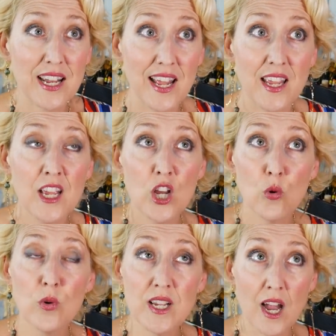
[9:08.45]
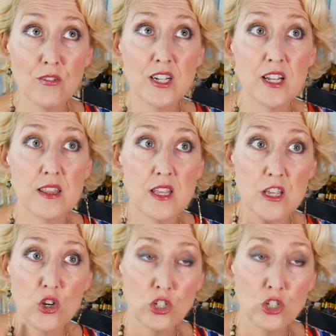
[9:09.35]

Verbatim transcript: and I recovered the